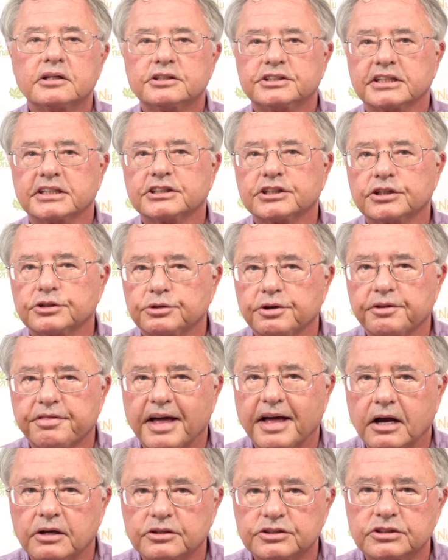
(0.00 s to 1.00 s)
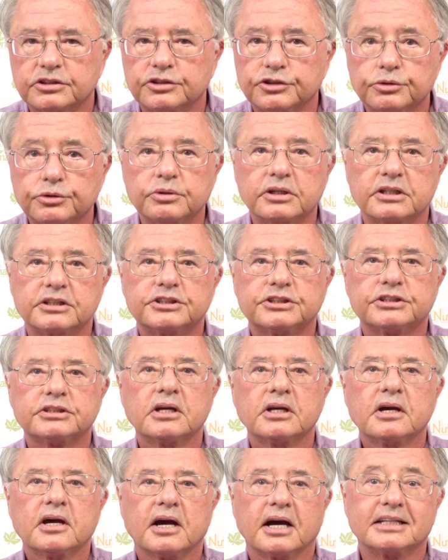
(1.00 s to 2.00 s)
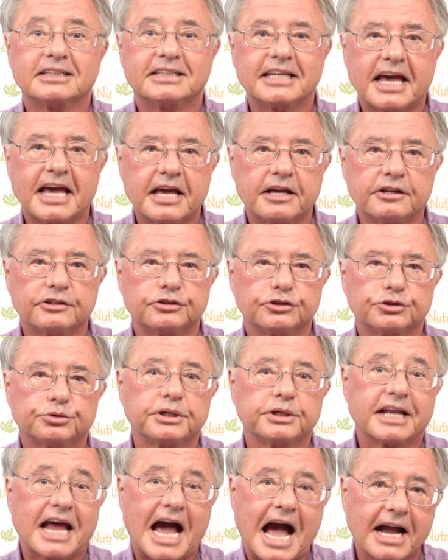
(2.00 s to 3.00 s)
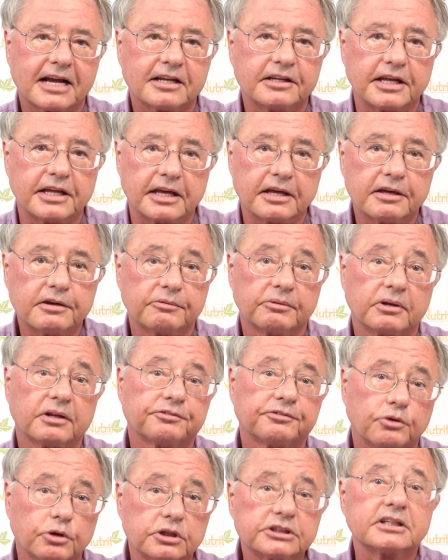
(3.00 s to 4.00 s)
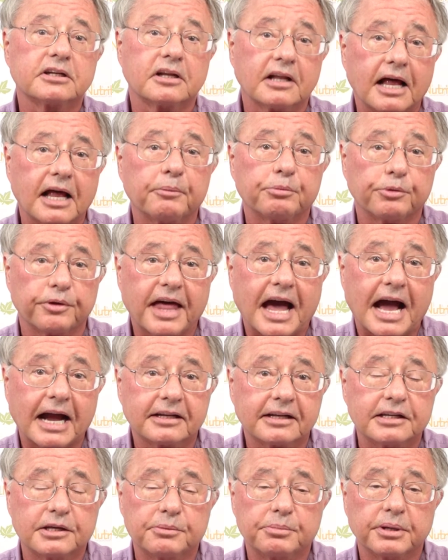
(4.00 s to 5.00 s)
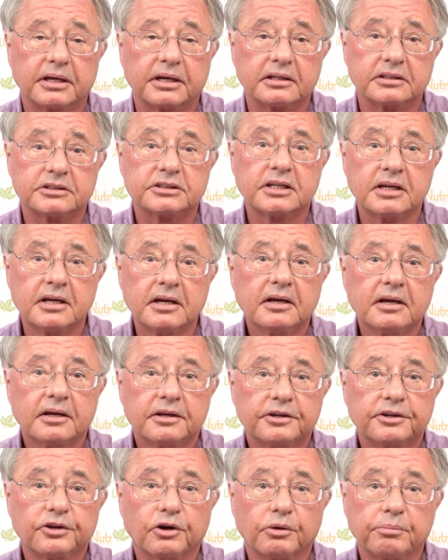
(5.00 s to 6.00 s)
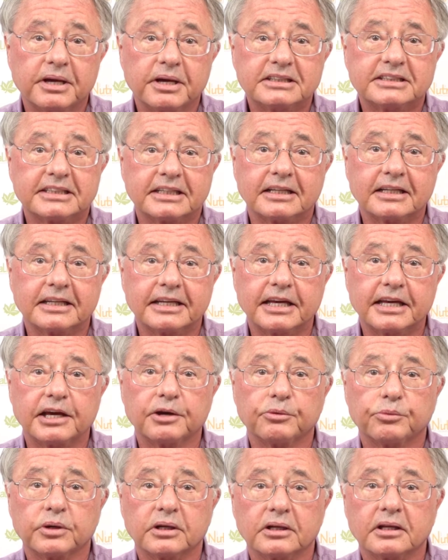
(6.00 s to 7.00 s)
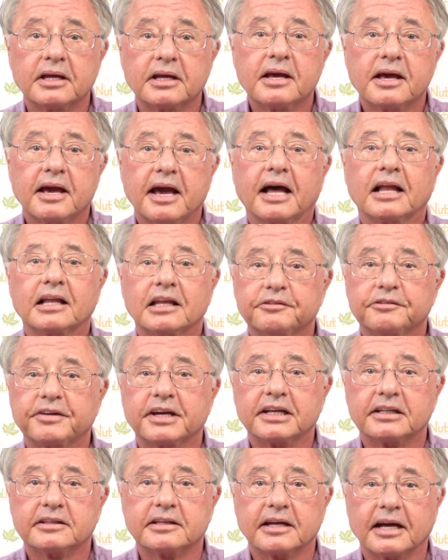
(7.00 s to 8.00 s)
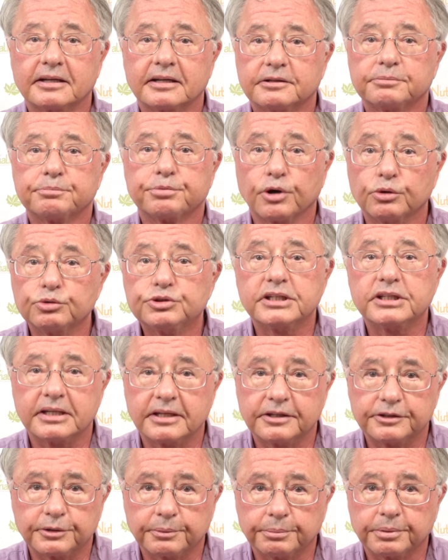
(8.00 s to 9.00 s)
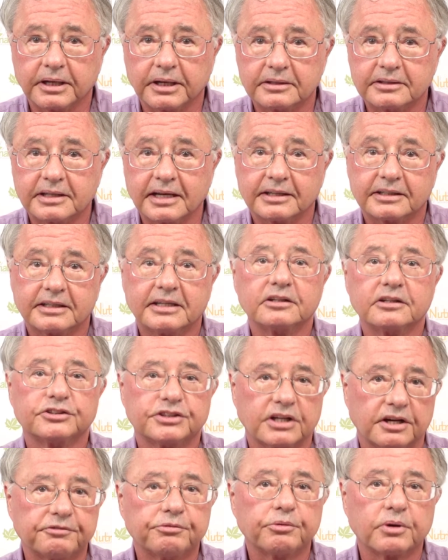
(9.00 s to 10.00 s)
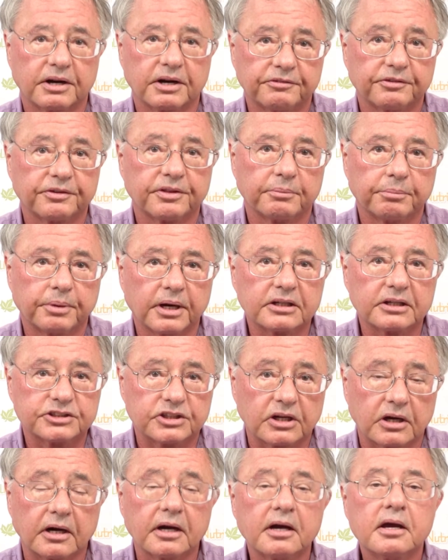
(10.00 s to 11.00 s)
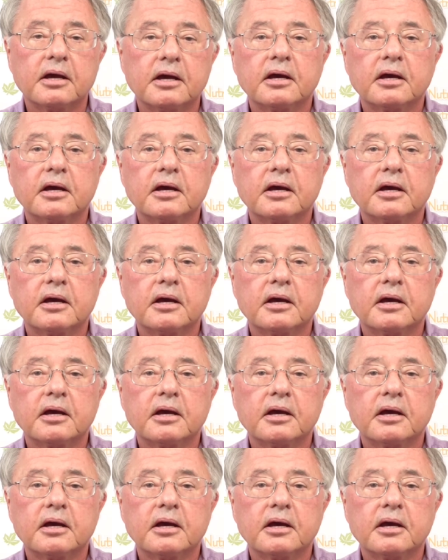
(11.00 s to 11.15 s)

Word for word: 600,000 units a day to treat acne. Well, of course it'll help with acne because, you know, basically it will elevate that protein in your blood that kills off whatever the bugs are.